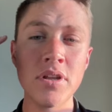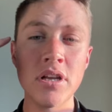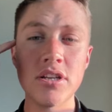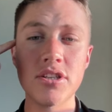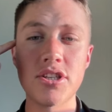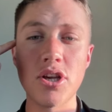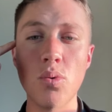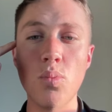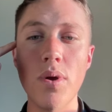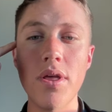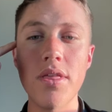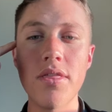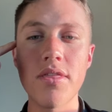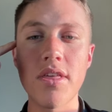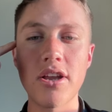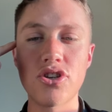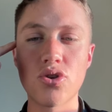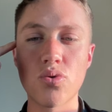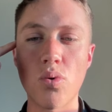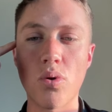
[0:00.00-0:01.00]
So when they
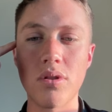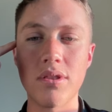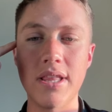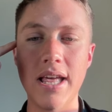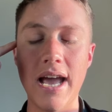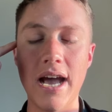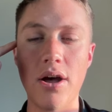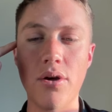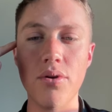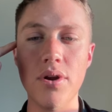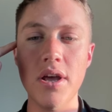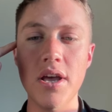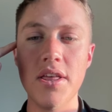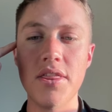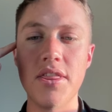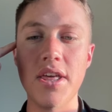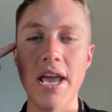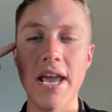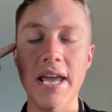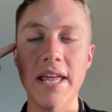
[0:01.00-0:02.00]
scroll down,
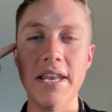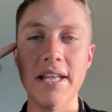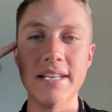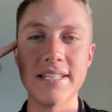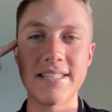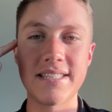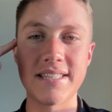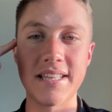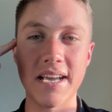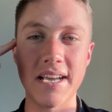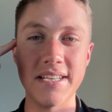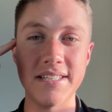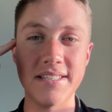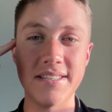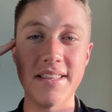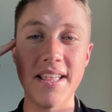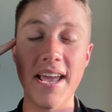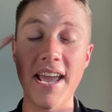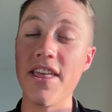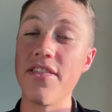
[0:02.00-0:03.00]
the header stays
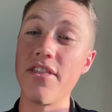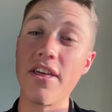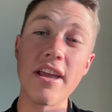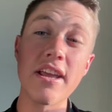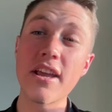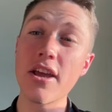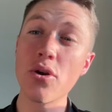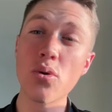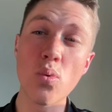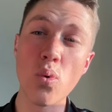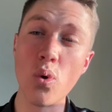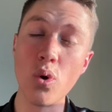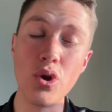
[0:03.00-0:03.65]
there and they can call